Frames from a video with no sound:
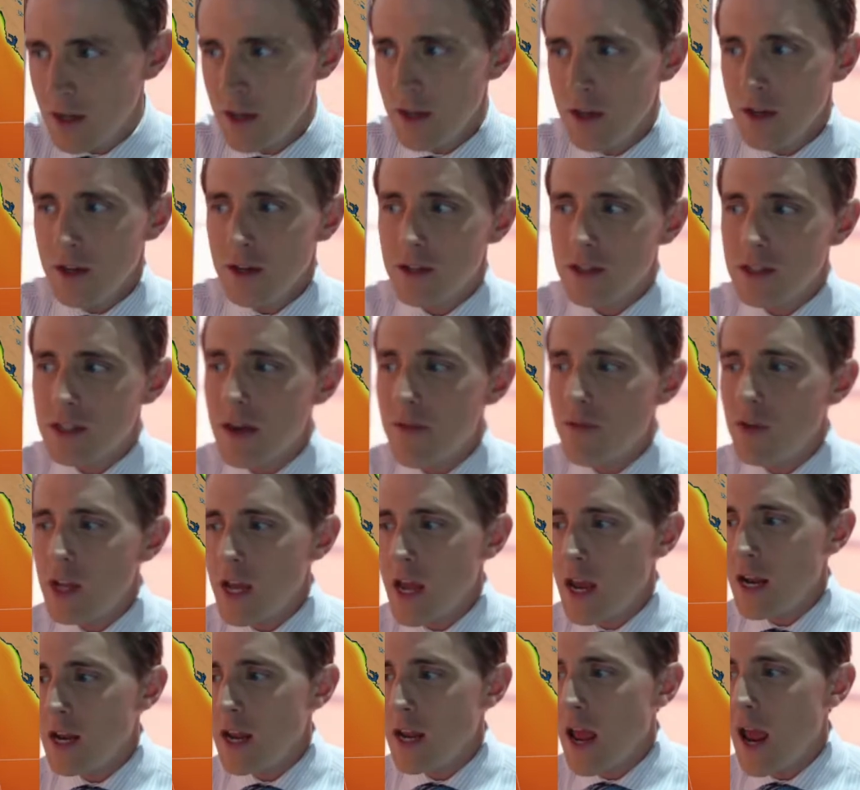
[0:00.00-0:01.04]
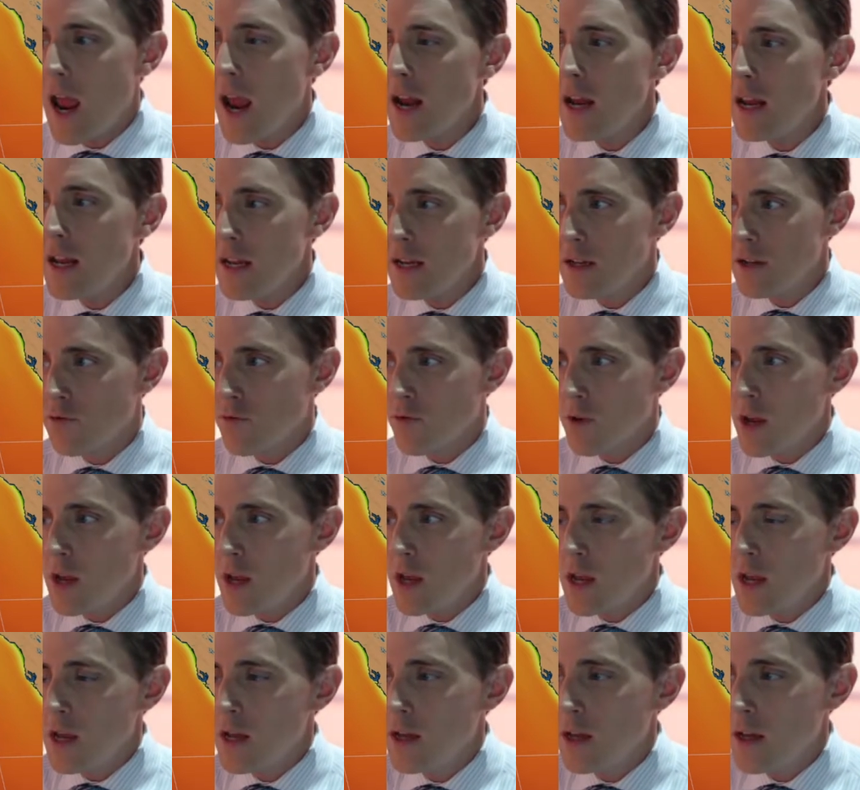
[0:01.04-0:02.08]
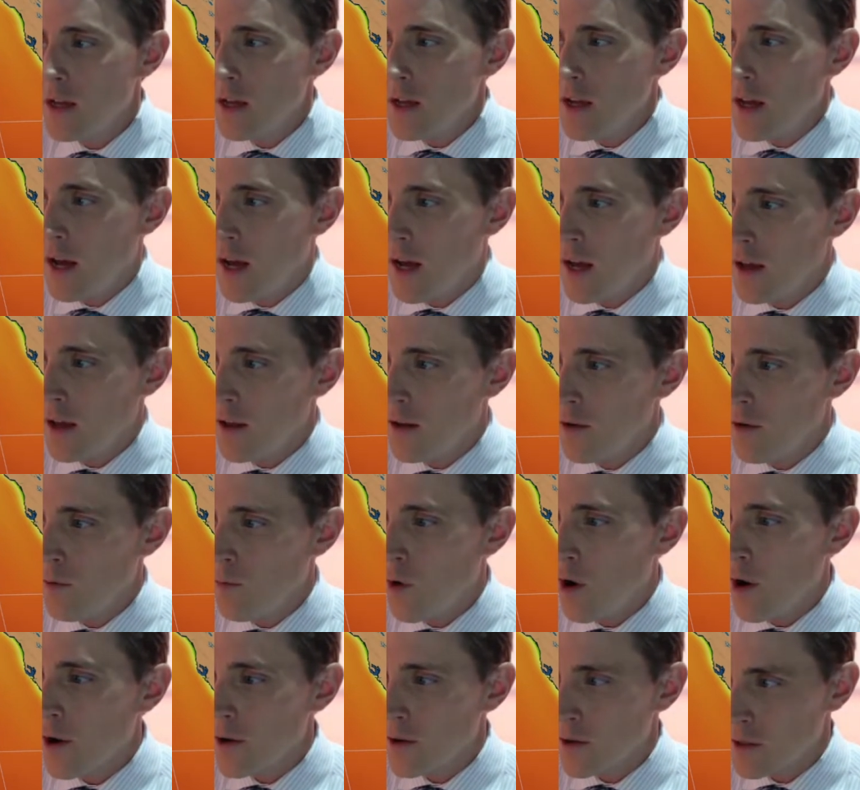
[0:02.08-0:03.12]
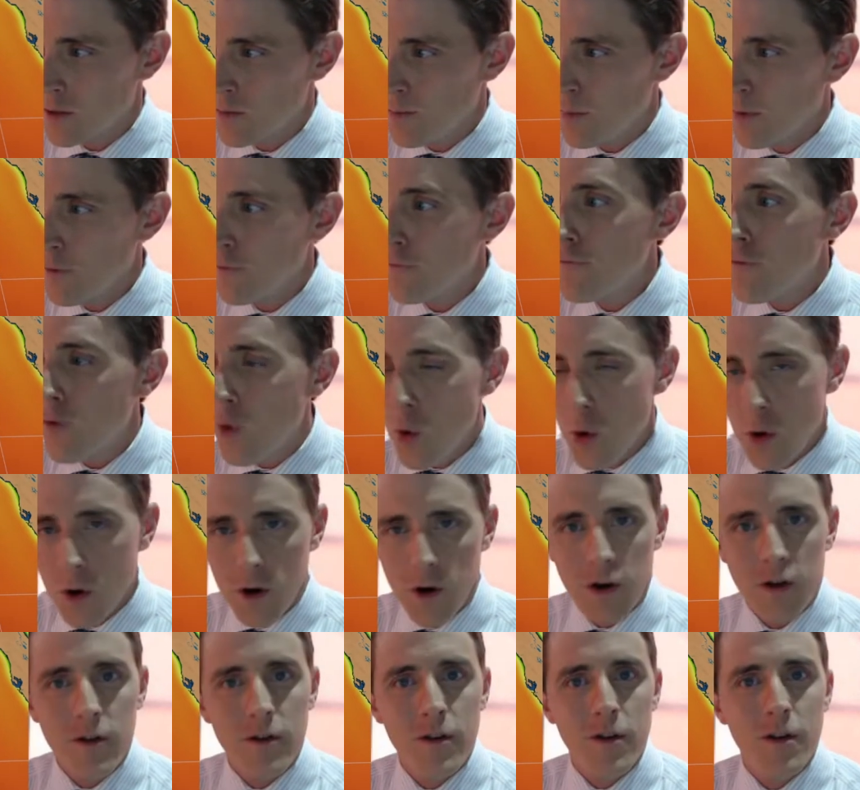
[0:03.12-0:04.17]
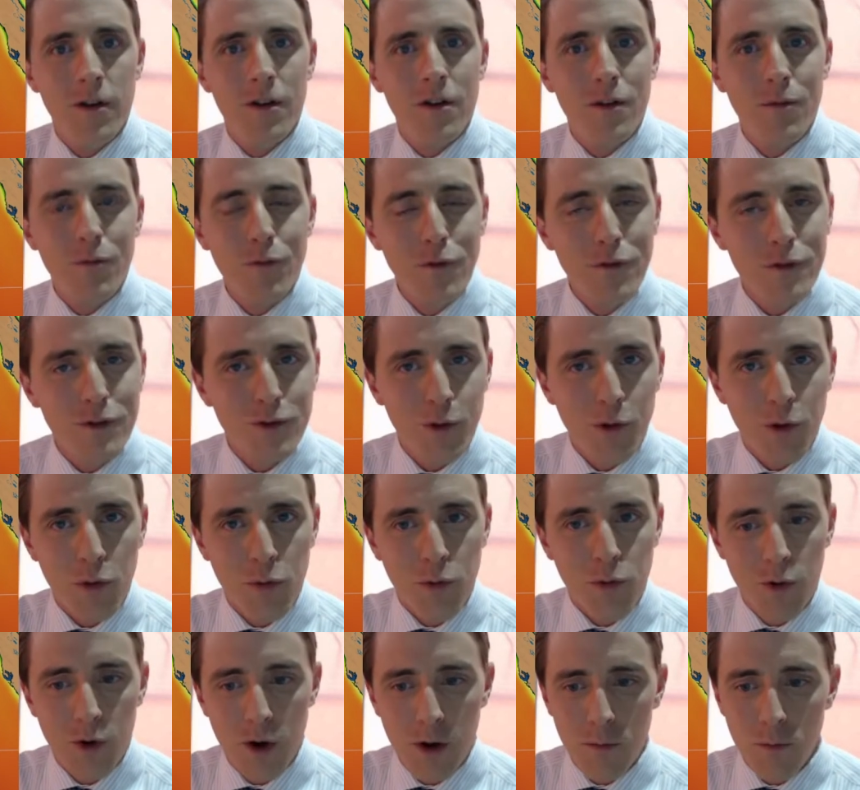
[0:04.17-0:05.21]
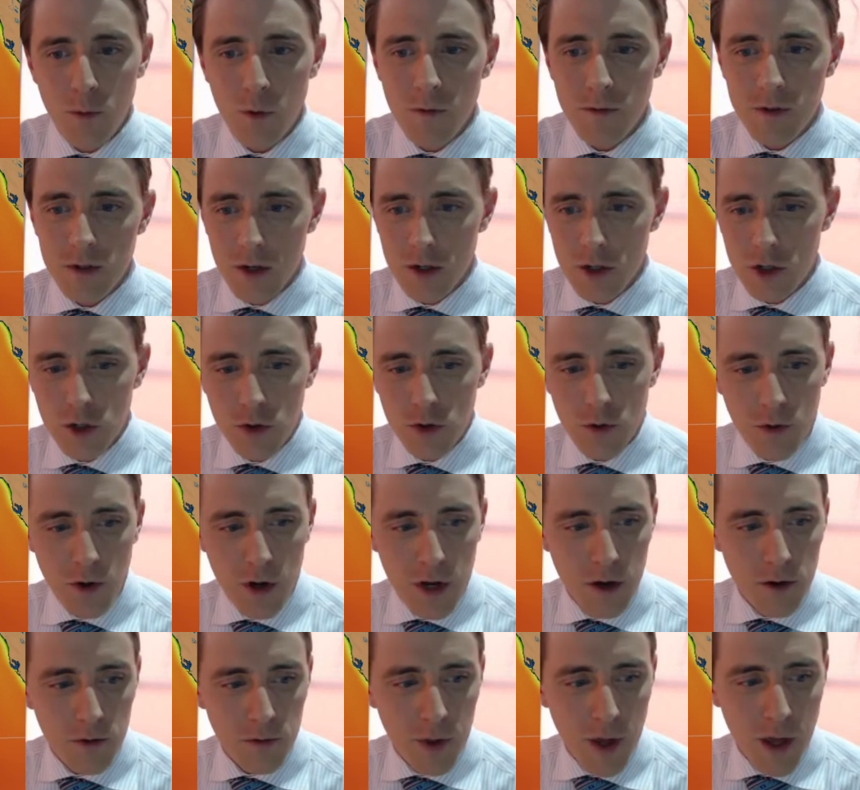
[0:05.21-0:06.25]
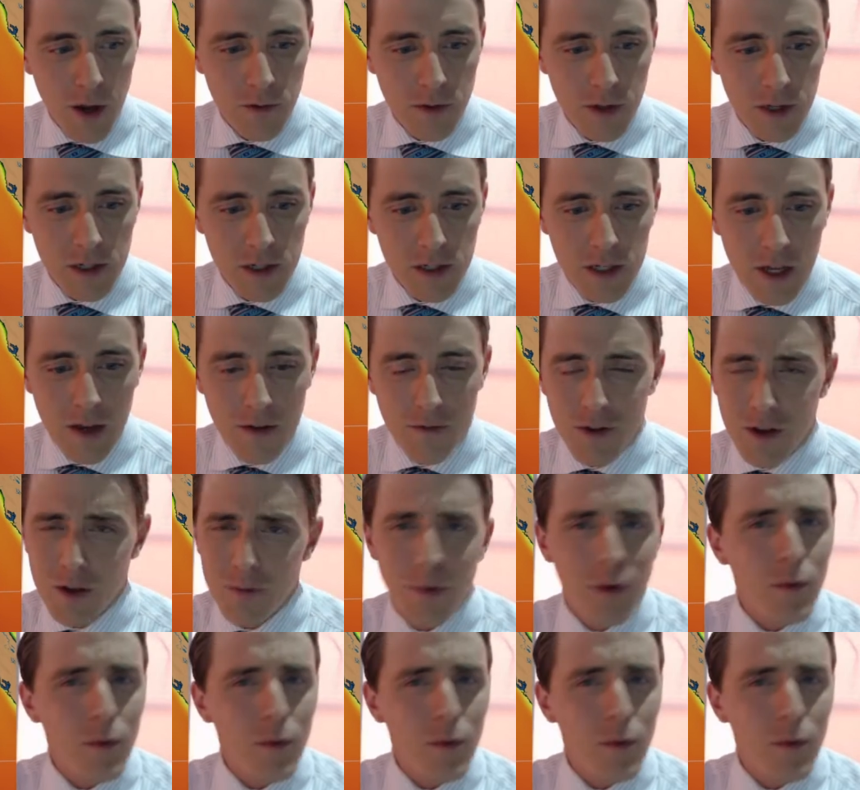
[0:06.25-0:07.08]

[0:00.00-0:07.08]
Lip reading: 78, 80 degree waters before it moves northward and moves onshore here later this evening?